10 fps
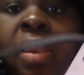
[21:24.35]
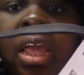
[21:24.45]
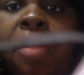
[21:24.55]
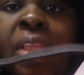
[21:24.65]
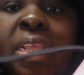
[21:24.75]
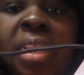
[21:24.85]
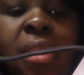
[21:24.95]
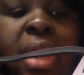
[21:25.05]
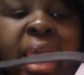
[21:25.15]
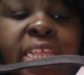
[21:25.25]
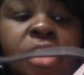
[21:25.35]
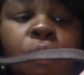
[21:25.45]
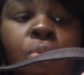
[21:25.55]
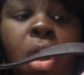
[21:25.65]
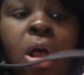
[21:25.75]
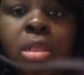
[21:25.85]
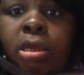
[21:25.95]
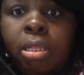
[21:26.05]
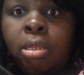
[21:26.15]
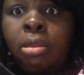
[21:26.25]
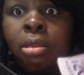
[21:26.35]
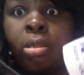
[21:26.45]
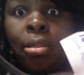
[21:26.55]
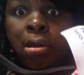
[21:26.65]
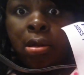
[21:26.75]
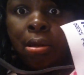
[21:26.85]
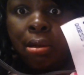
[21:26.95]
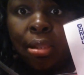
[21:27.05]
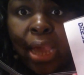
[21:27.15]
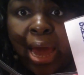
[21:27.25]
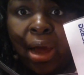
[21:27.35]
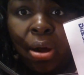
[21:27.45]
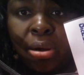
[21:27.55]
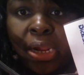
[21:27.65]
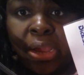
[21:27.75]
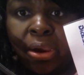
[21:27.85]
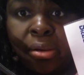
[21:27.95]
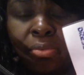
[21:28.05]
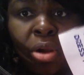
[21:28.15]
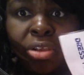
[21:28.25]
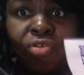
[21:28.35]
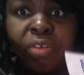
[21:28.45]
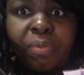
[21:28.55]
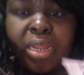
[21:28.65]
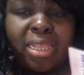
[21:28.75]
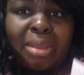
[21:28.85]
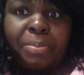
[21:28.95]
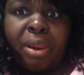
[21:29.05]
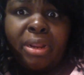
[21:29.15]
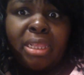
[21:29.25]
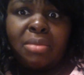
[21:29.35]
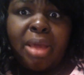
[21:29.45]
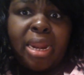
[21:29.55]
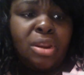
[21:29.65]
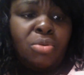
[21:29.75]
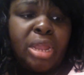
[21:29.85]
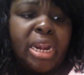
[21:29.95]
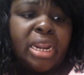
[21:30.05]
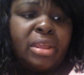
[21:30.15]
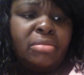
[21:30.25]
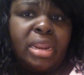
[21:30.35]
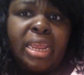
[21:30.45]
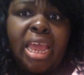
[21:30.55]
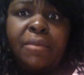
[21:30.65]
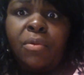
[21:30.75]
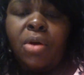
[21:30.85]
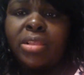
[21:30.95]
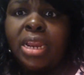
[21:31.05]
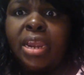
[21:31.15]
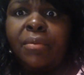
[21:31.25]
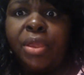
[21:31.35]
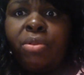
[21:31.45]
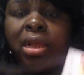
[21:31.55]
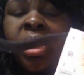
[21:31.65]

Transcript: Now it still has the Ross tag on here, Ross Dress for Less. Apparently somebody donated it and it came from Ross. They ain't never used